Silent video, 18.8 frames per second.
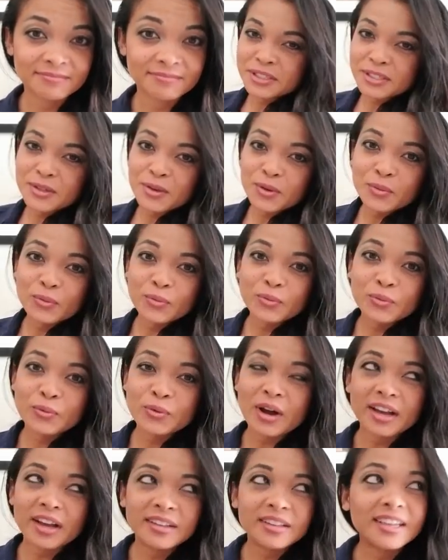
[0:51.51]
So
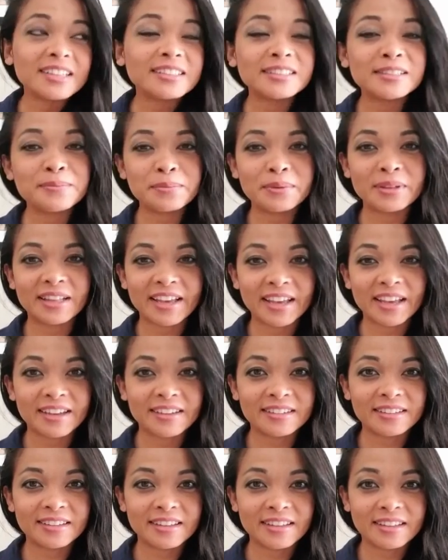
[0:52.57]
I like to
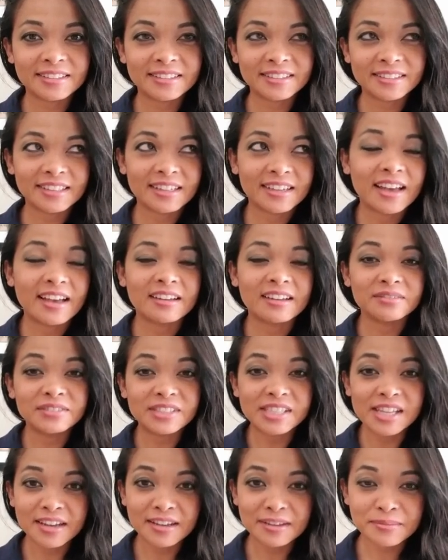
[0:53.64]
plan things ahead of
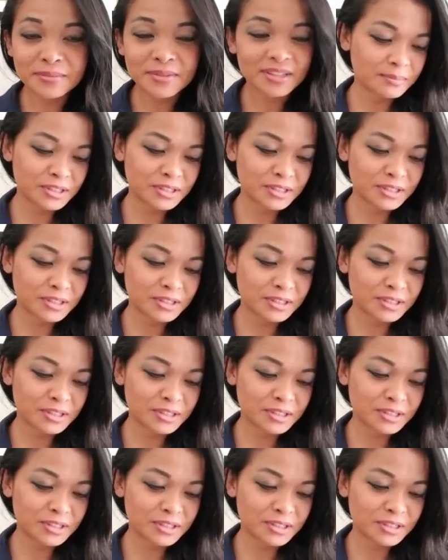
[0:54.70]
time.